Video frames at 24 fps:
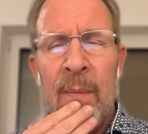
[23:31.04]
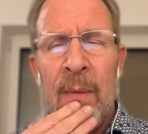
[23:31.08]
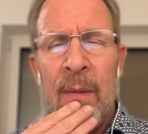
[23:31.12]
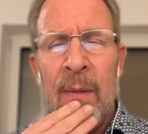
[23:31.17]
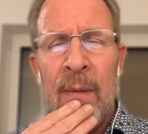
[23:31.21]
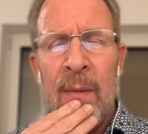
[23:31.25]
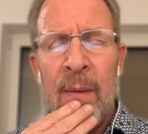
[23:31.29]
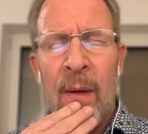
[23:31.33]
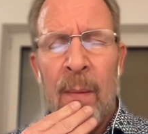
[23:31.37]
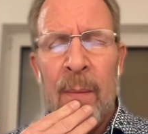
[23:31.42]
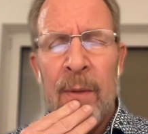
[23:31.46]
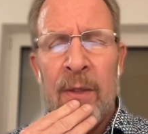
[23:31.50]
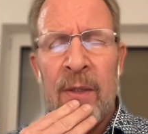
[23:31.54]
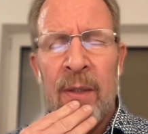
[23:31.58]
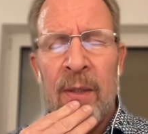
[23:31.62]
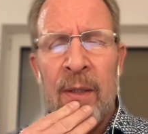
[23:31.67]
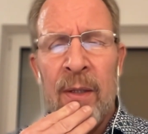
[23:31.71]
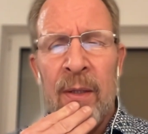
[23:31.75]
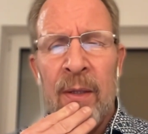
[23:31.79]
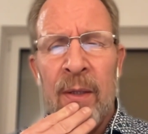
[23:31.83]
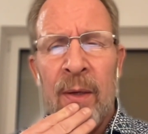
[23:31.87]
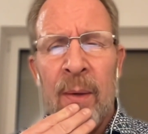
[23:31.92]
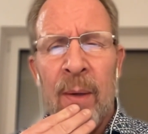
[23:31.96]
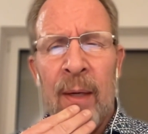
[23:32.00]
almost a
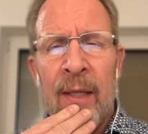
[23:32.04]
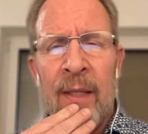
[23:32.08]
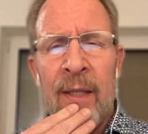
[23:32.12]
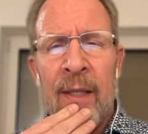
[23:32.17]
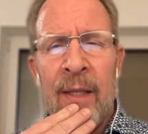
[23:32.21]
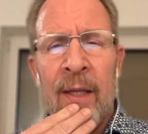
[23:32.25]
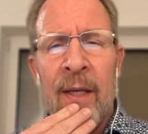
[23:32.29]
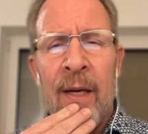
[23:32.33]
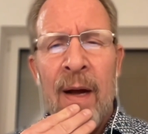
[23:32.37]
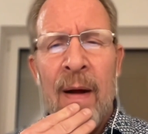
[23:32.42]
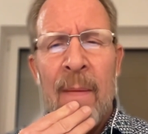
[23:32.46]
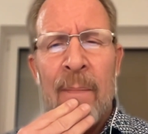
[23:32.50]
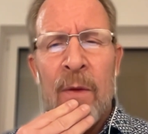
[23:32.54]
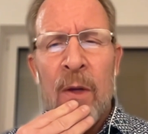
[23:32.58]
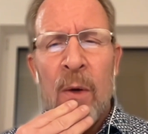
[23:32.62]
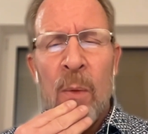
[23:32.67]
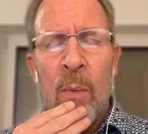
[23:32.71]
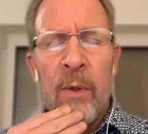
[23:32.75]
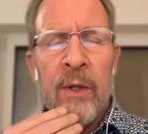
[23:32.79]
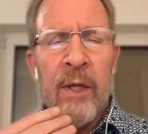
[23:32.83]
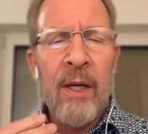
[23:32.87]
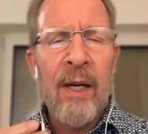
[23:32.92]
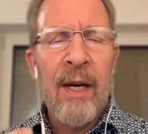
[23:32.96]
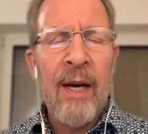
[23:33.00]
year ago, I think,
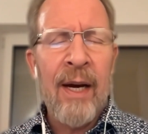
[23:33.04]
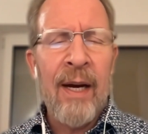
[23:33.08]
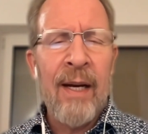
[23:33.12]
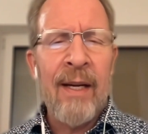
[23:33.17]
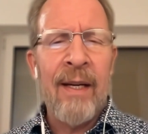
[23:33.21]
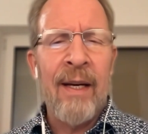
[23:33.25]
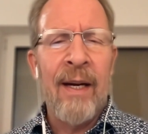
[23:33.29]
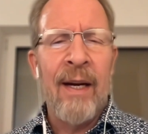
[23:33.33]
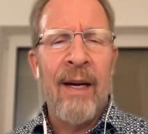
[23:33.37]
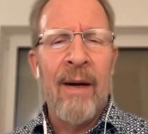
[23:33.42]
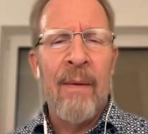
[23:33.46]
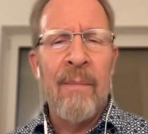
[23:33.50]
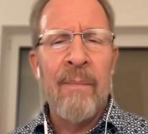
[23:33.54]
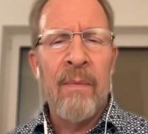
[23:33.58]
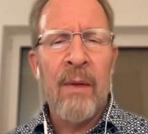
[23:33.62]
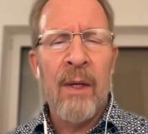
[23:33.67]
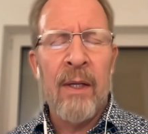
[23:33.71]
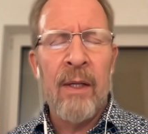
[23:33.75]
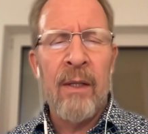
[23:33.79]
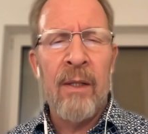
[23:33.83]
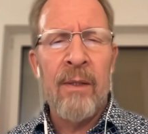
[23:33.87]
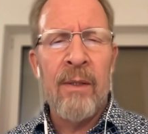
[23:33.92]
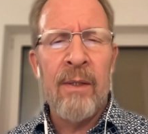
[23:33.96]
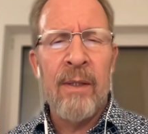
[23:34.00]
with a guy
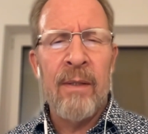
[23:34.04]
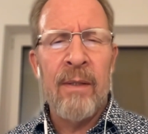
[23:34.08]
who's at